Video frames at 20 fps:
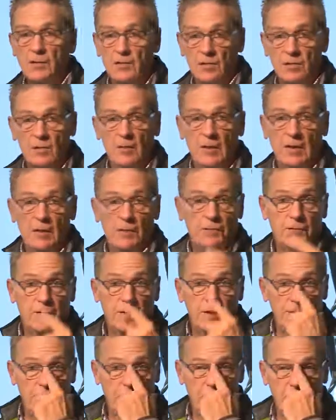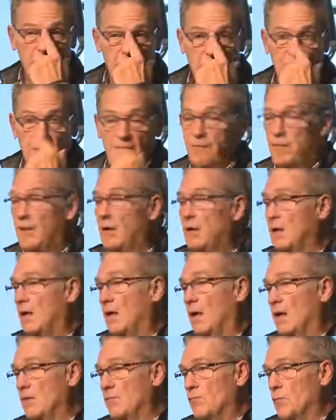So the mayor of Cleveland is a fairly
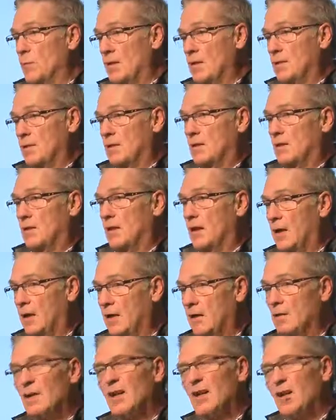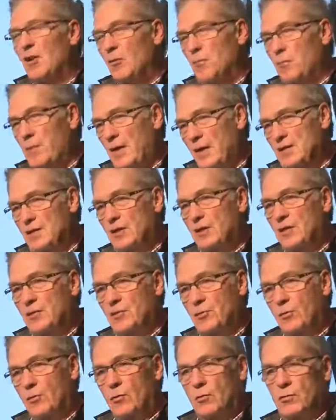unromantic guy who basically
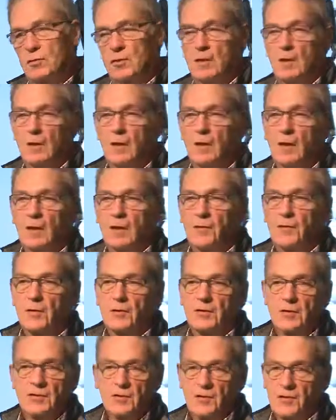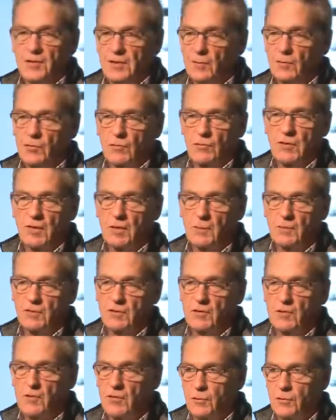thought that this is some sort of
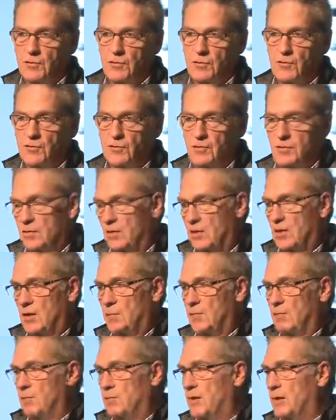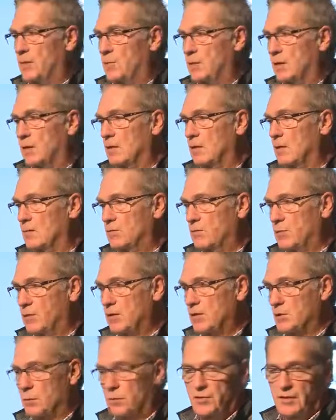hipster nonsense, this urban farming, and that
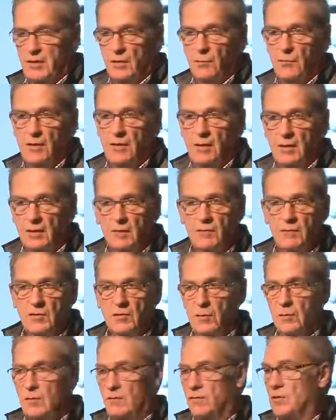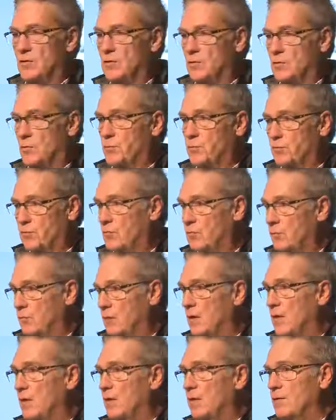please will somebody give me some evidence to
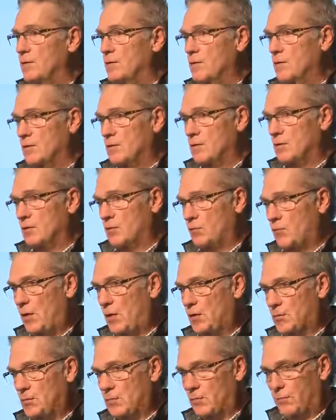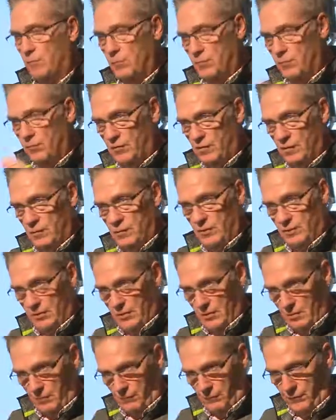prove this is a distraction from the real
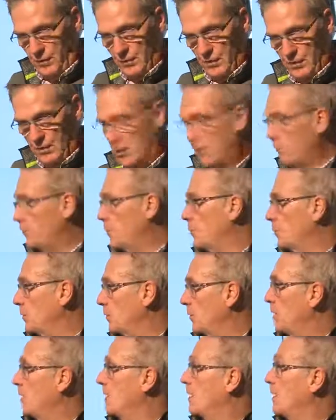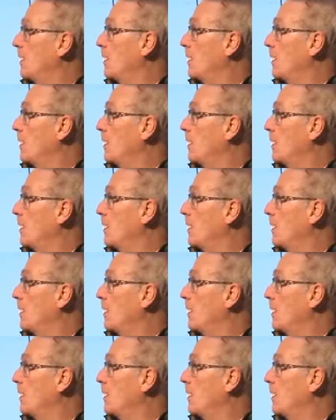business of feeding our people,